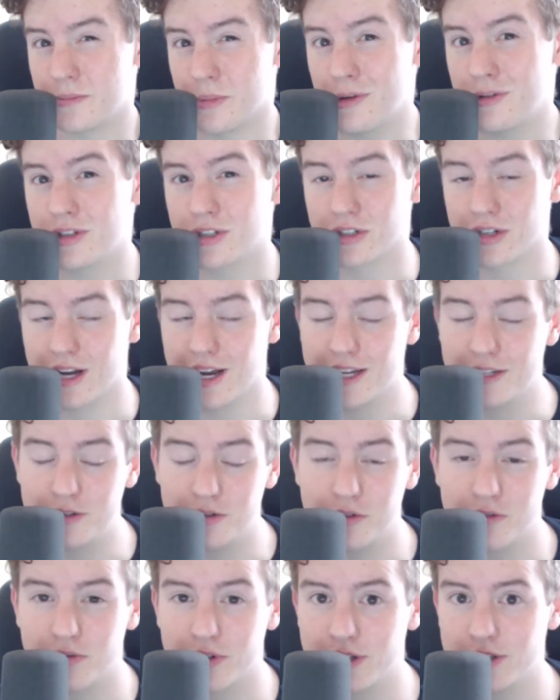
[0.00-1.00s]
Most of your high
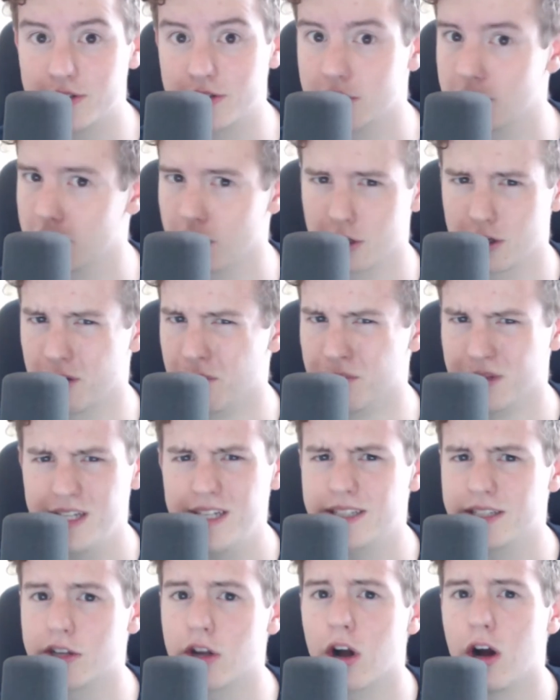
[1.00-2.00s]
school friends are
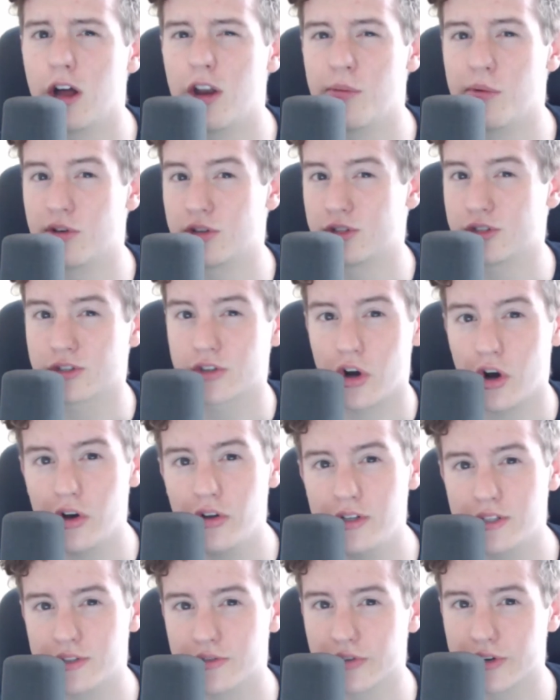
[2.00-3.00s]
completely gone. Most of your
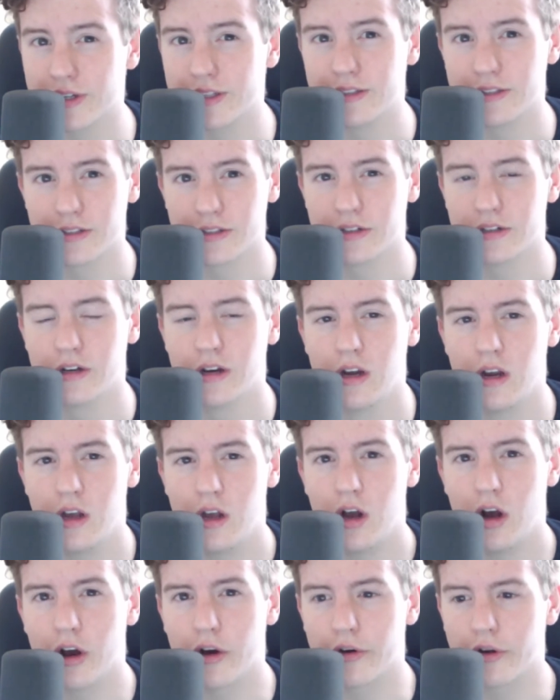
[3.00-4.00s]
college friends are
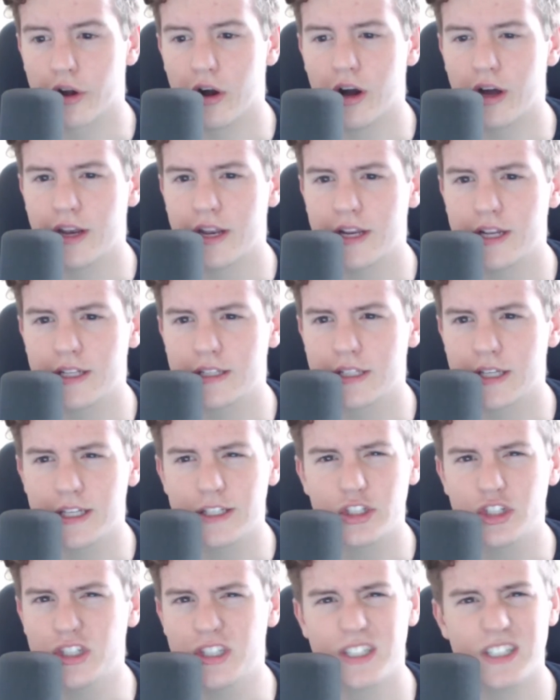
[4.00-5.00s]
gone, and
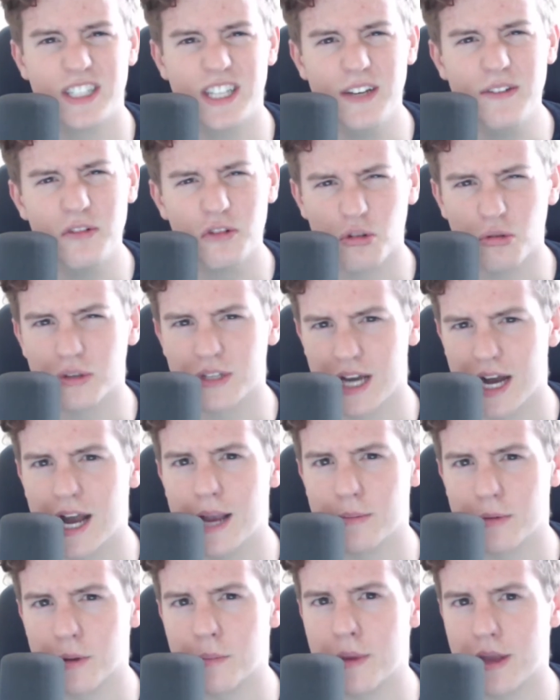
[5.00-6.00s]
it's just a difficult
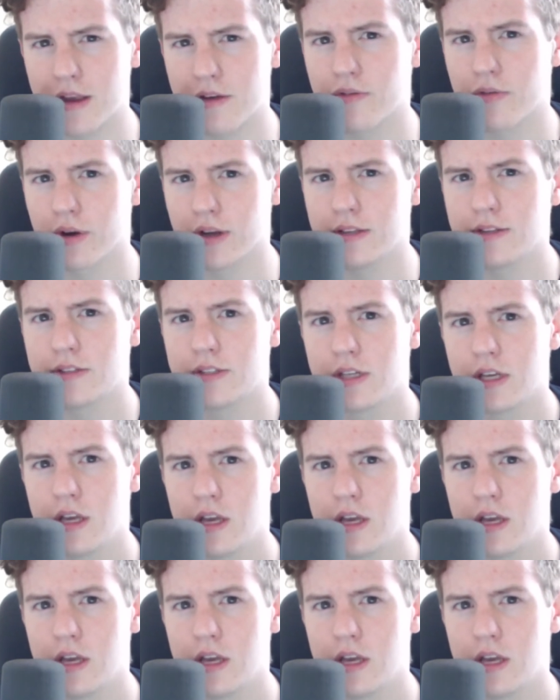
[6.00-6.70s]
time to make friends.